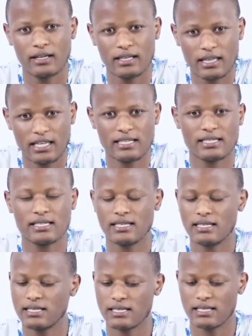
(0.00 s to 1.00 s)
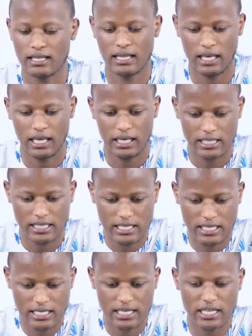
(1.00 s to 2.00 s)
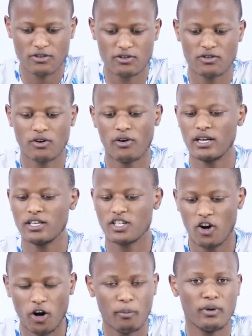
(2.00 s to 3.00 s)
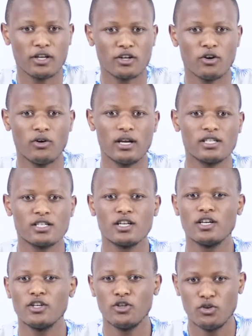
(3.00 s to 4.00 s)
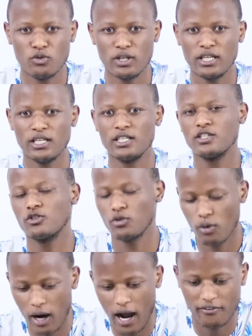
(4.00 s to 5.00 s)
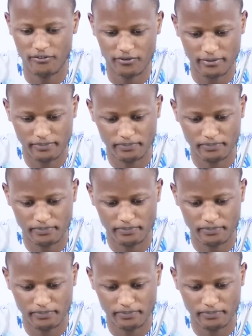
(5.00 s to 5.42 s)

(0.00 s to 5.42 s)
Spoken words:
This is the general knowledge, common knowledge you need to have.